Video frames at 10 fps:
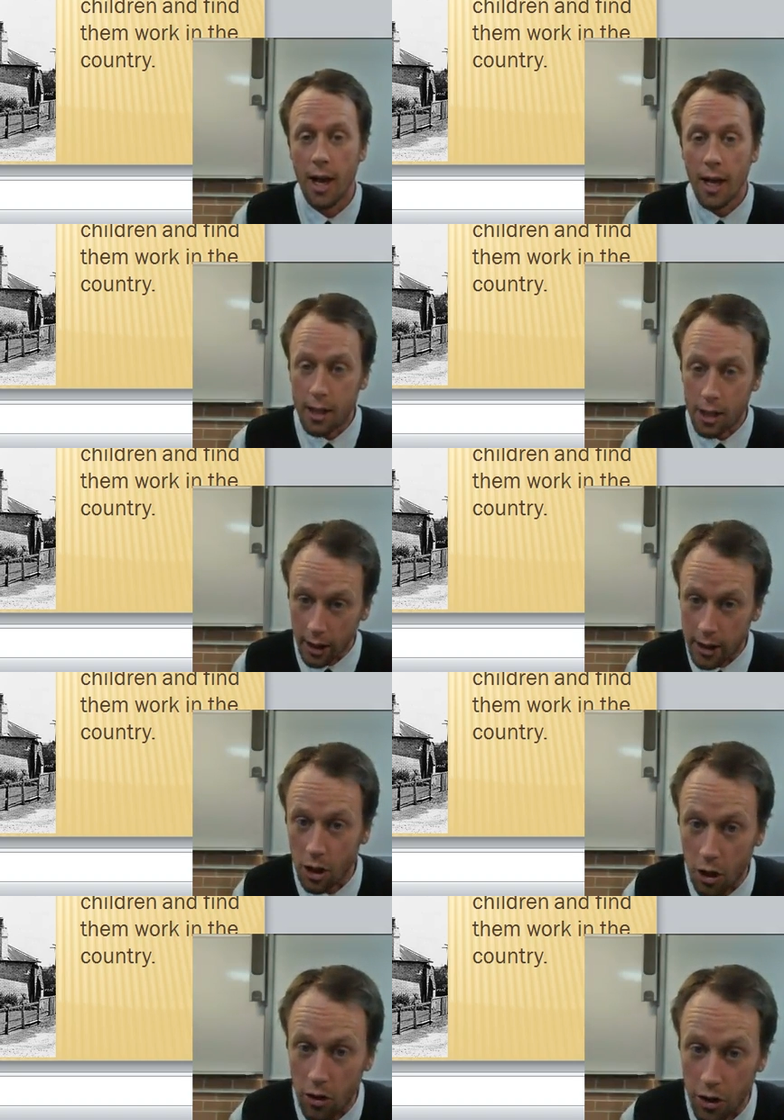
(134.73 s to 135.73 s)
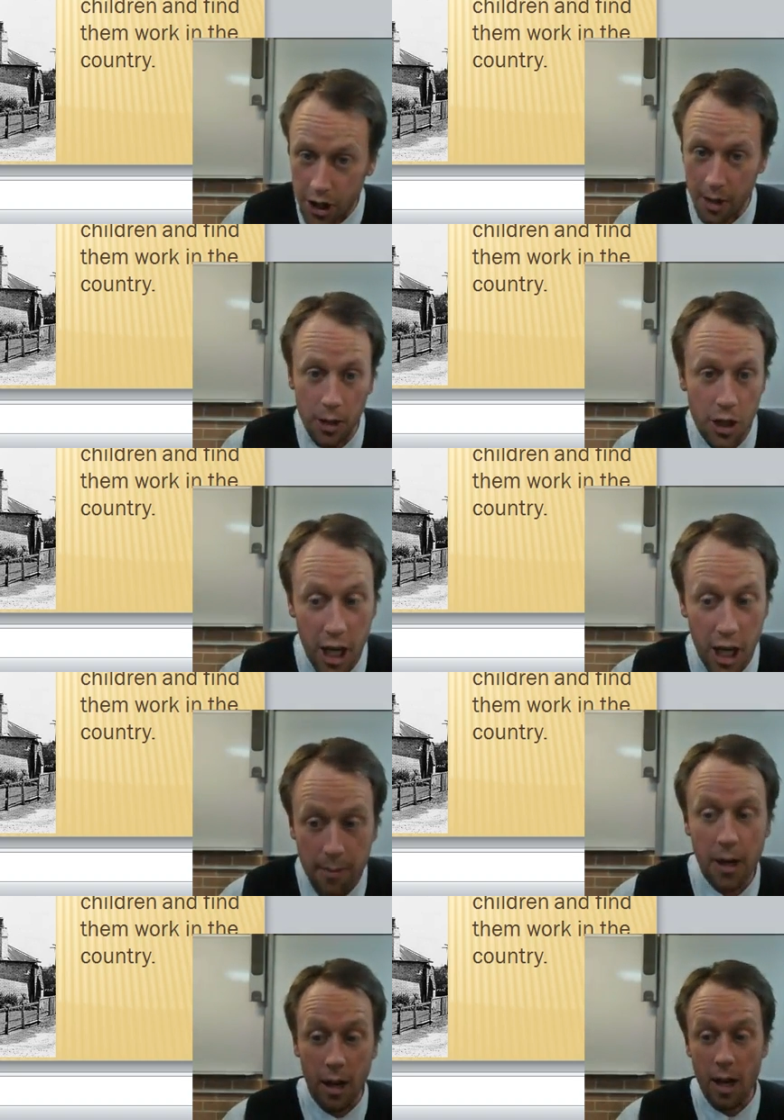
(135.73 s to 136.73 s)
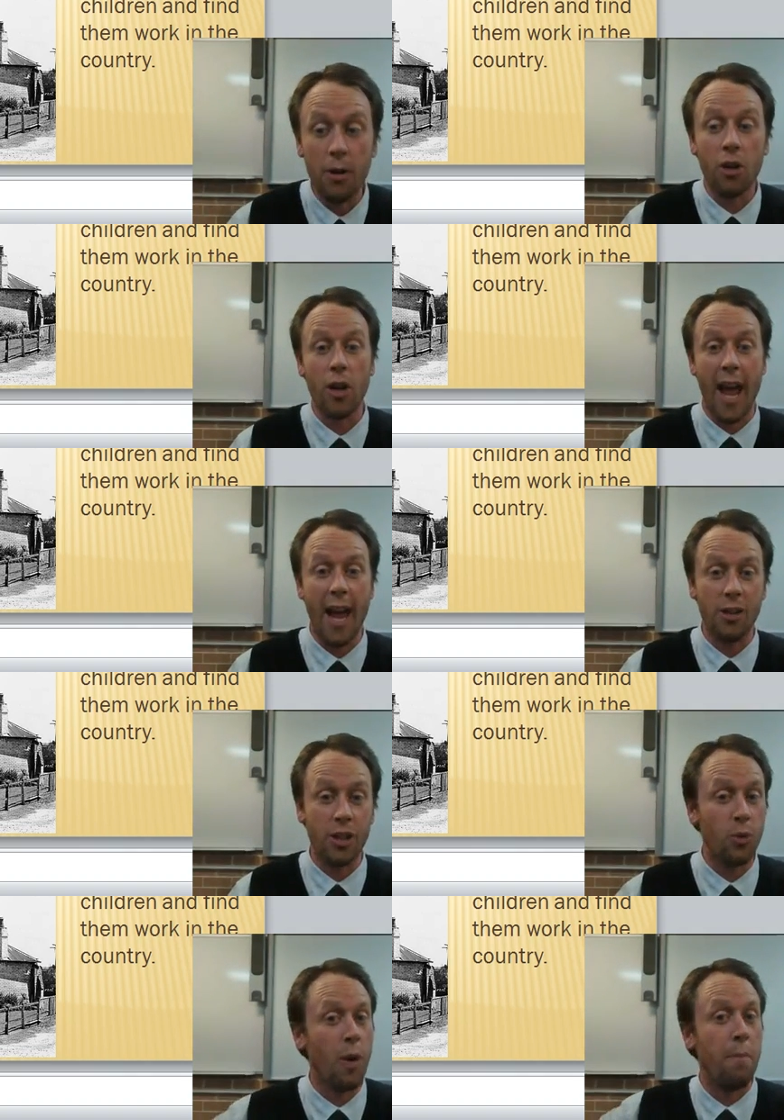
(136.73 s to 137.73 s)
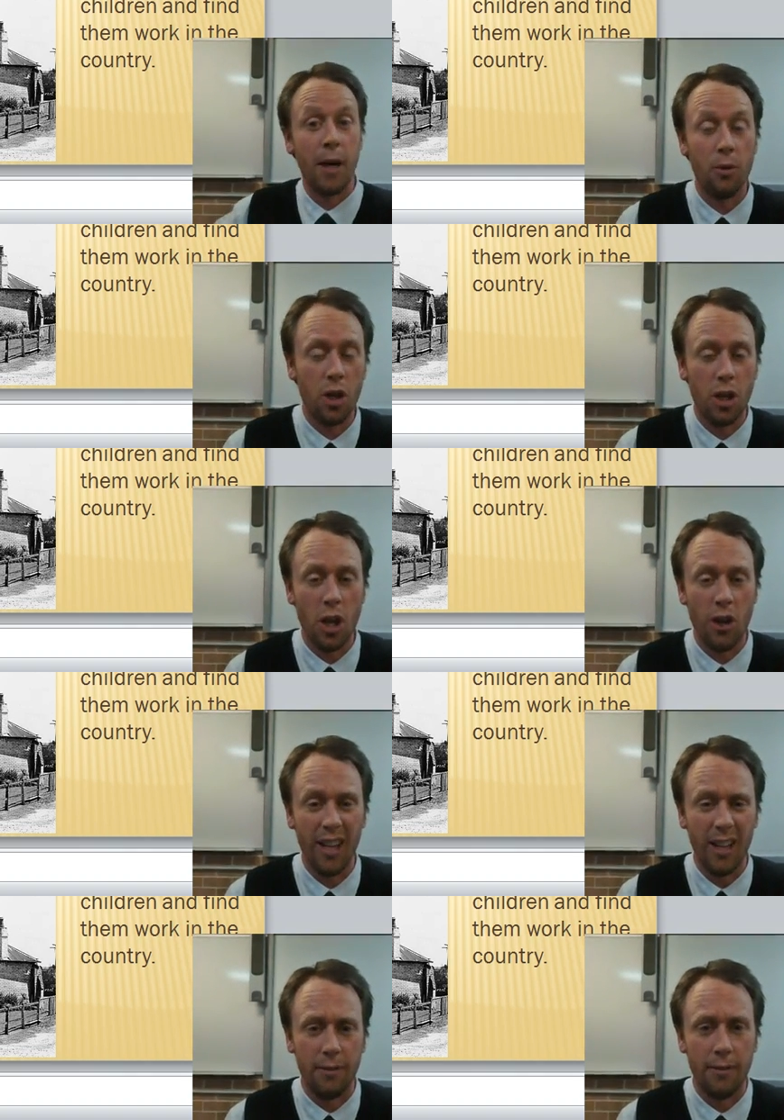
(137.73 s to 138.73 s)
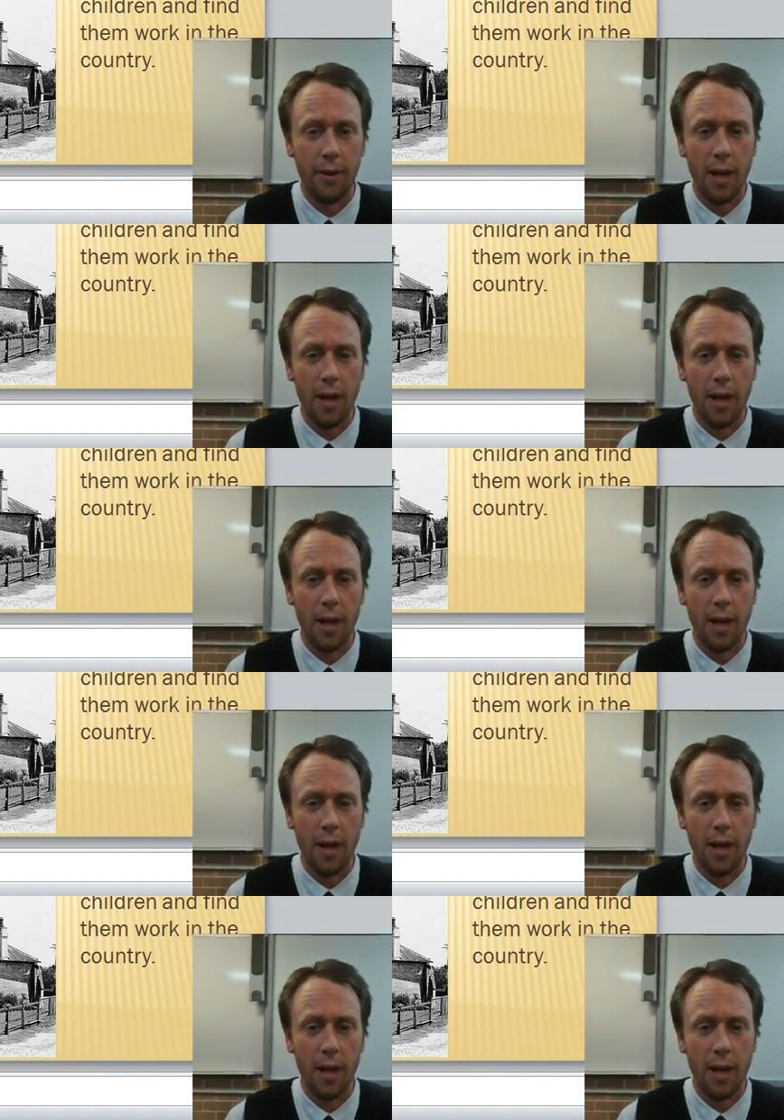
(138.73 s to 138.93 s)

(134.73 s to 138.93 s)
This led to her establishing immigrant houses where people could go and live.